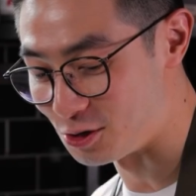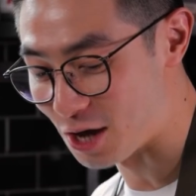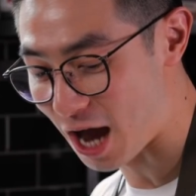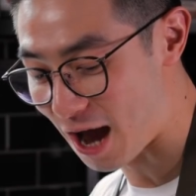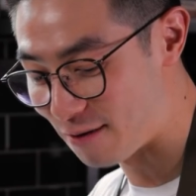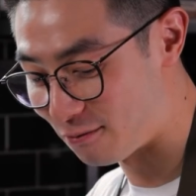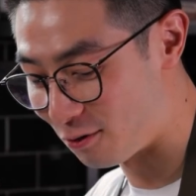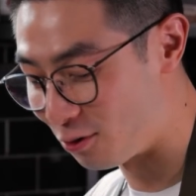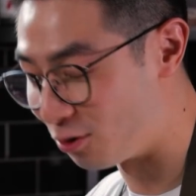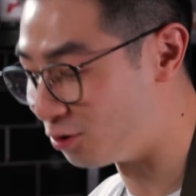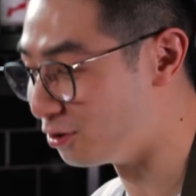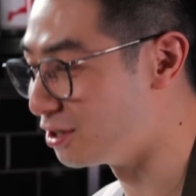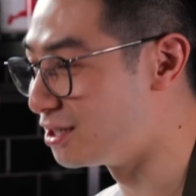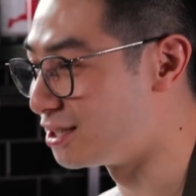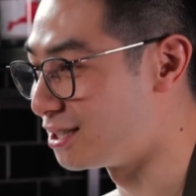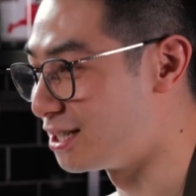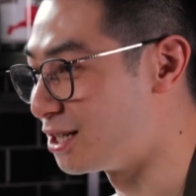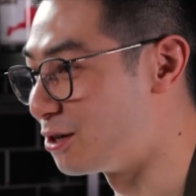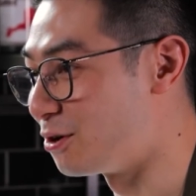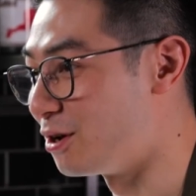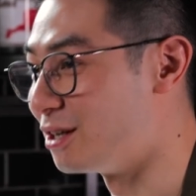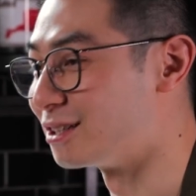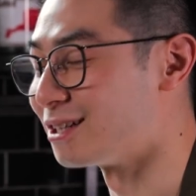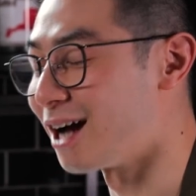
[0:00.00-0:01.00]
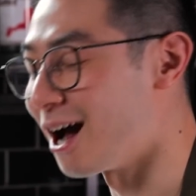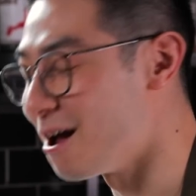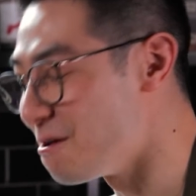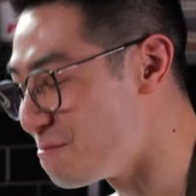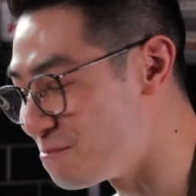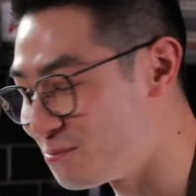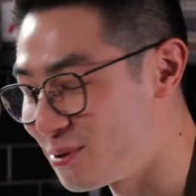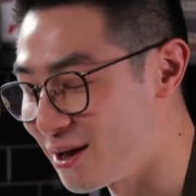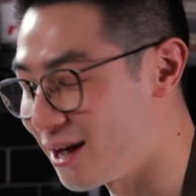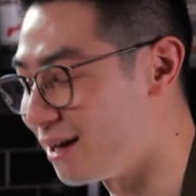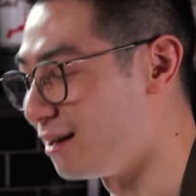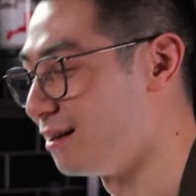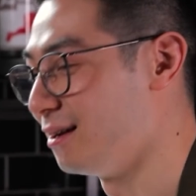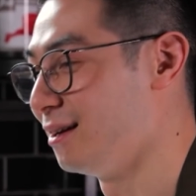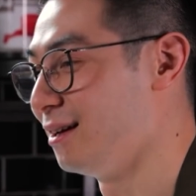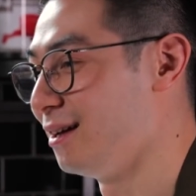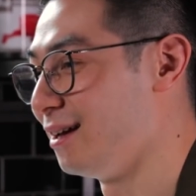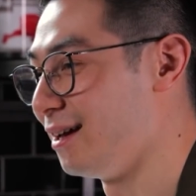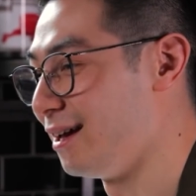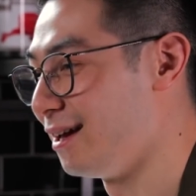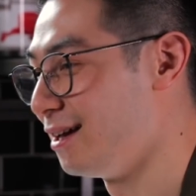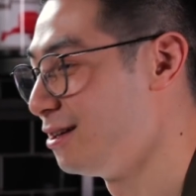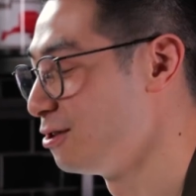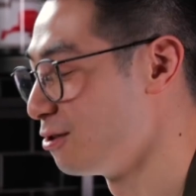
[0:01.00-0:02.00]
You have all these ingredients, I bet,
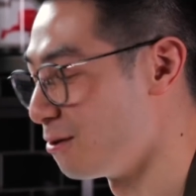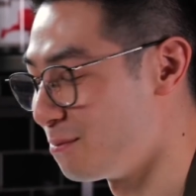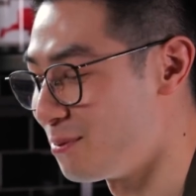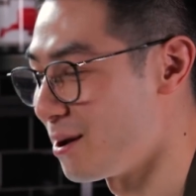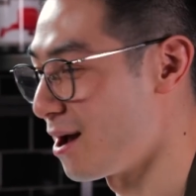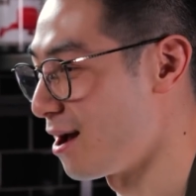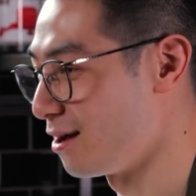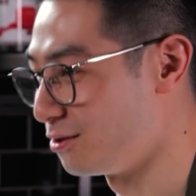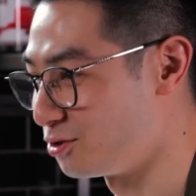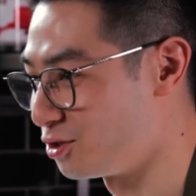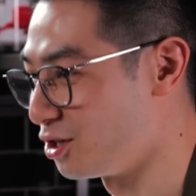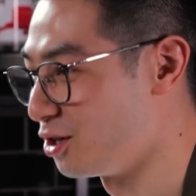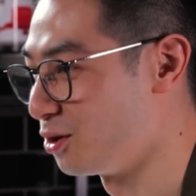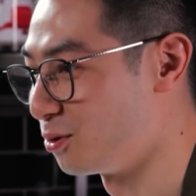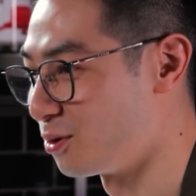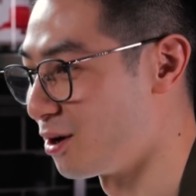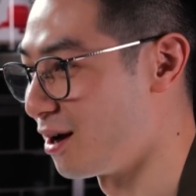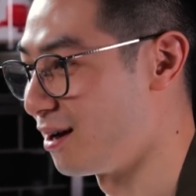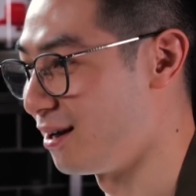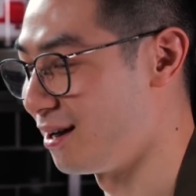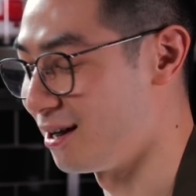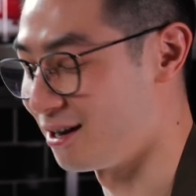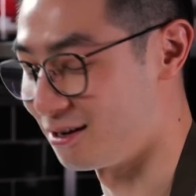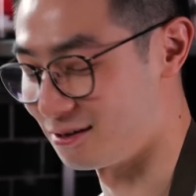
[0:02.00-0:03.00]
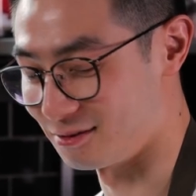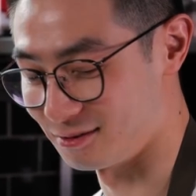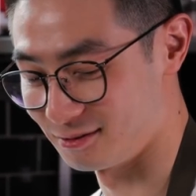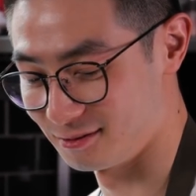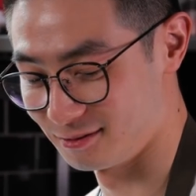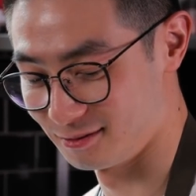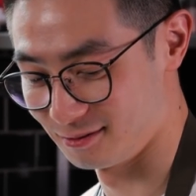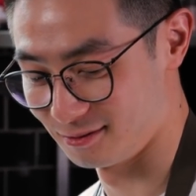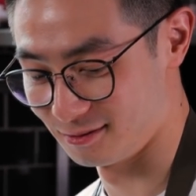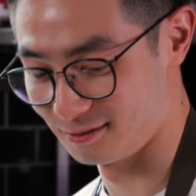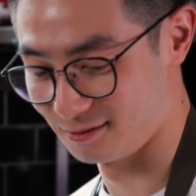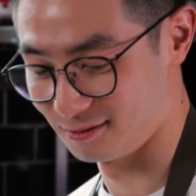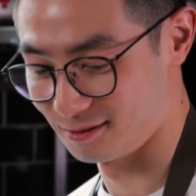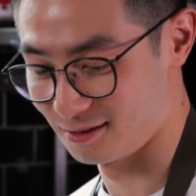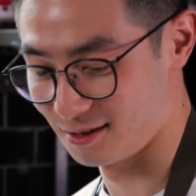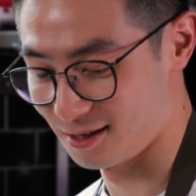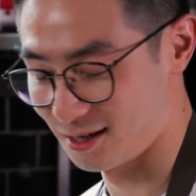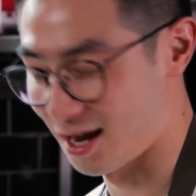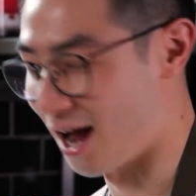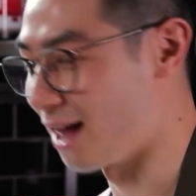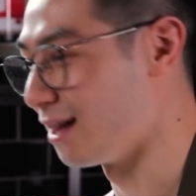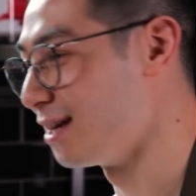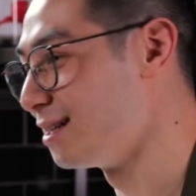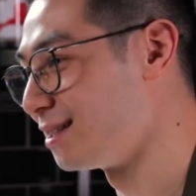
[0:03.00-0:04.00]
in your pantry right now.
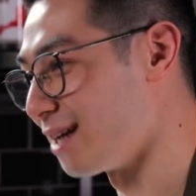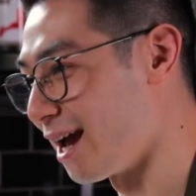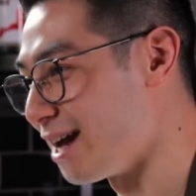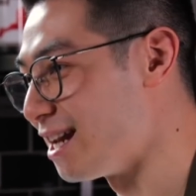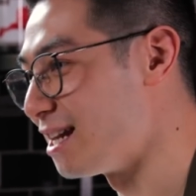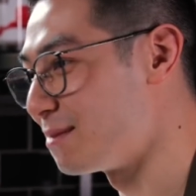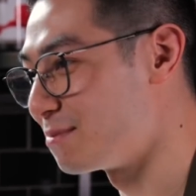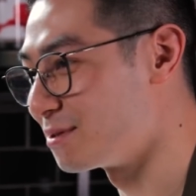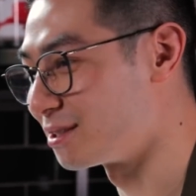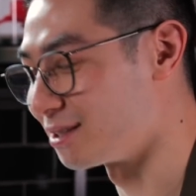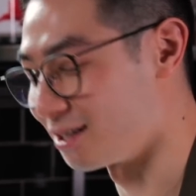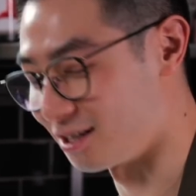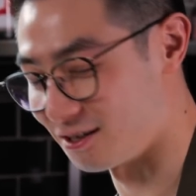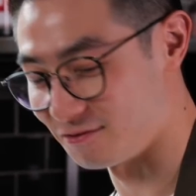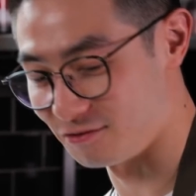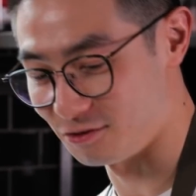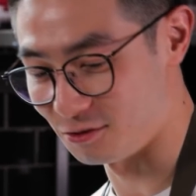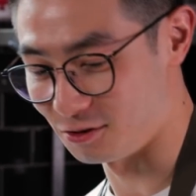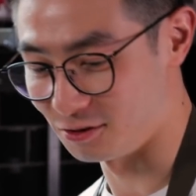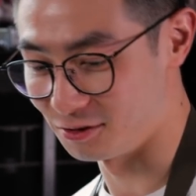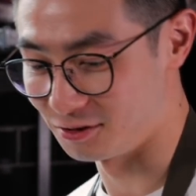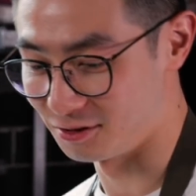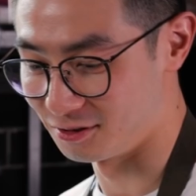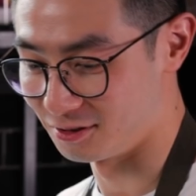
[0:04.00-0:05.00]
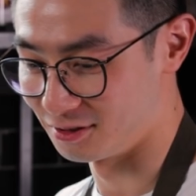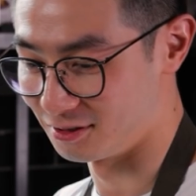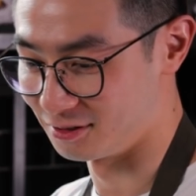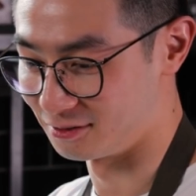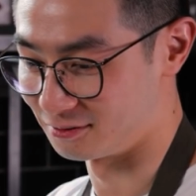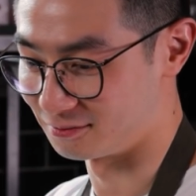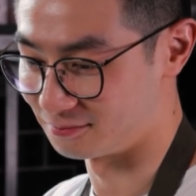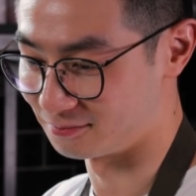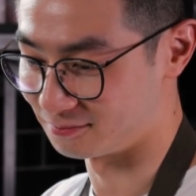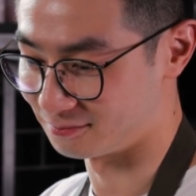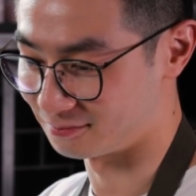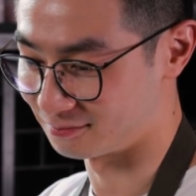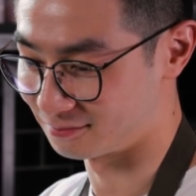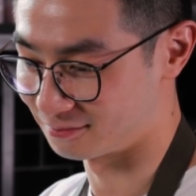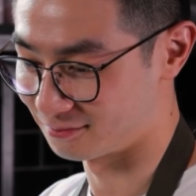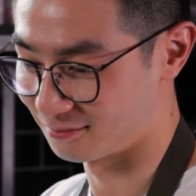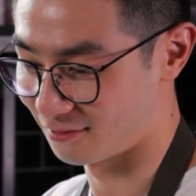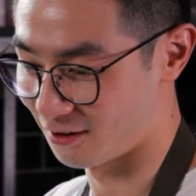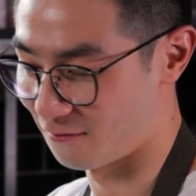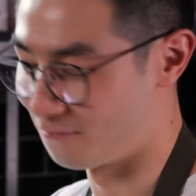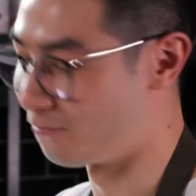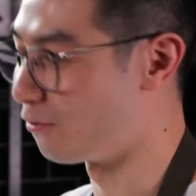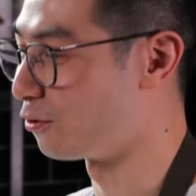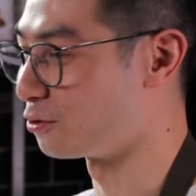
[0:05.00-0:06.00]
At least 80% of you.
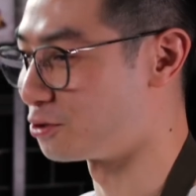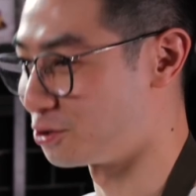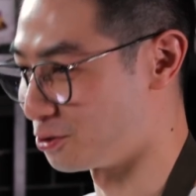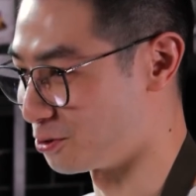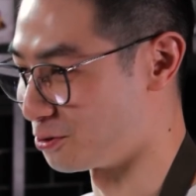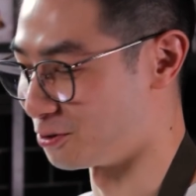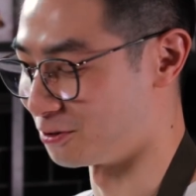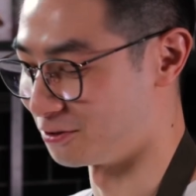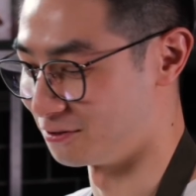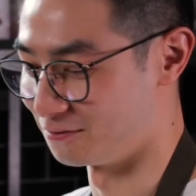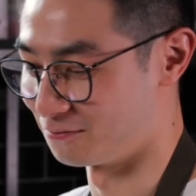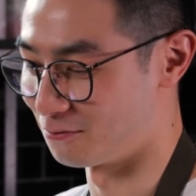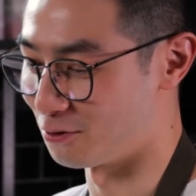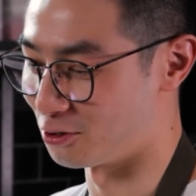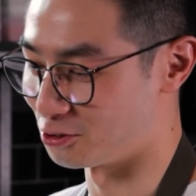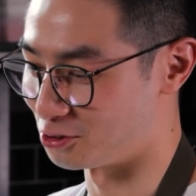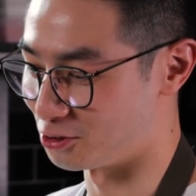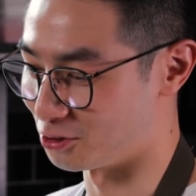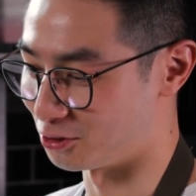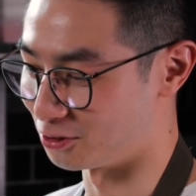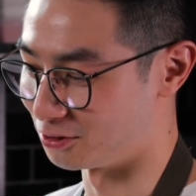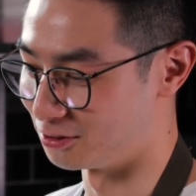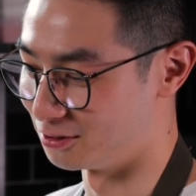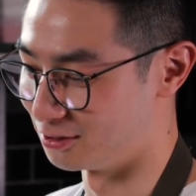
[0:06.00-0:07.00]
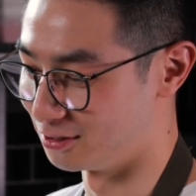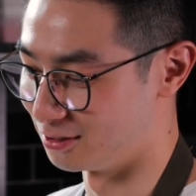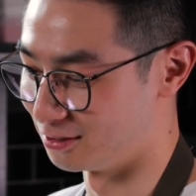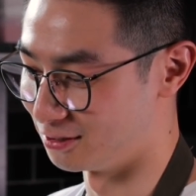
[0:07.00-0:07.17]
For sure, for sure.